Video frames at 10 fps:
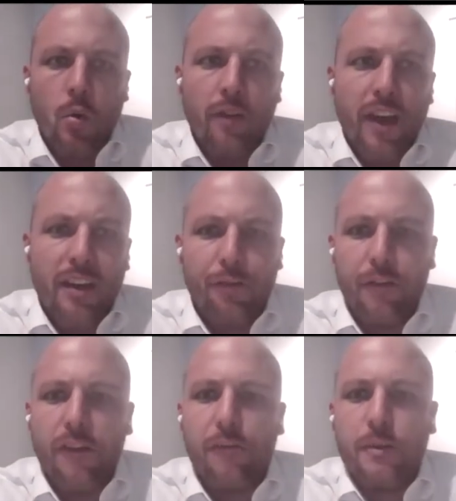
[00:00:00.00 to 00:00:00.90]
We've had a
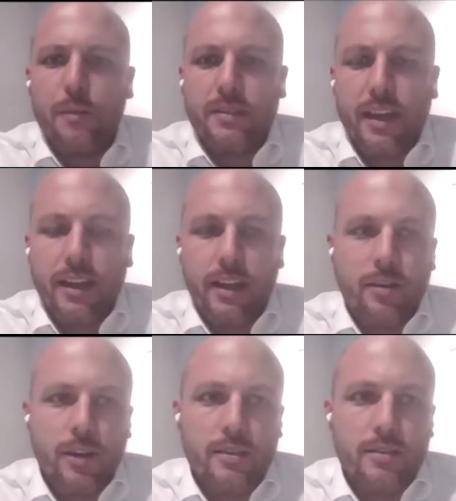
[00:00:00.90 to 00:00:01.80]
50%
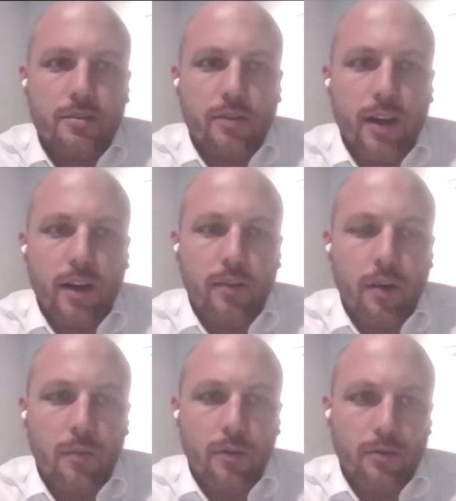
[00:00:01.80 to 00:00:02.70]
increase to
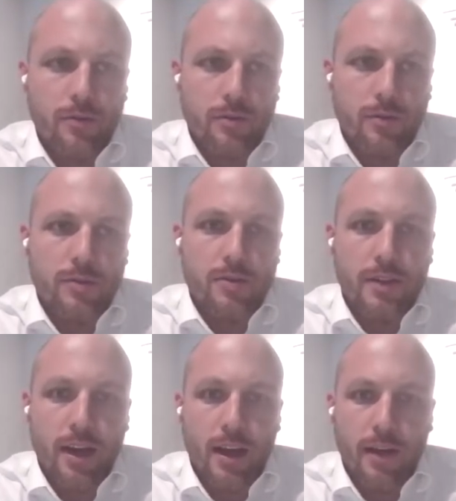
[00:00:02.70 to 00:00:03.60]
our mineral resource,
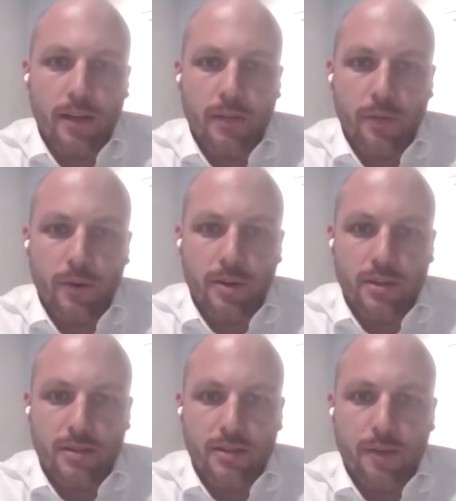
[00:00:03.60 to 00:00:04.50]
which
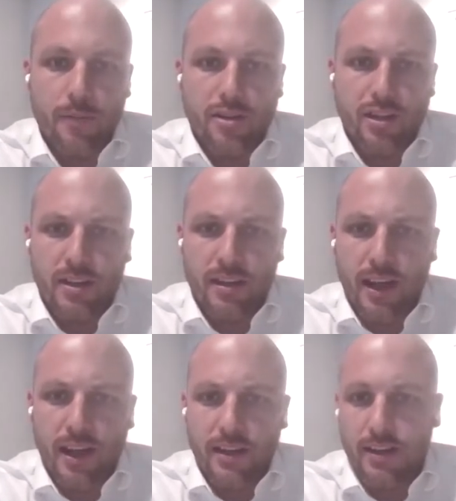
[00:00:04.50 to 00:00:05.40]
is measured,
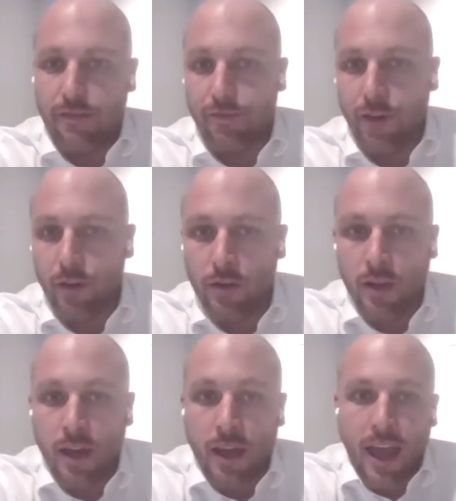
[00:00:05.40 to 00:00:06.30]
indicated, and inferred.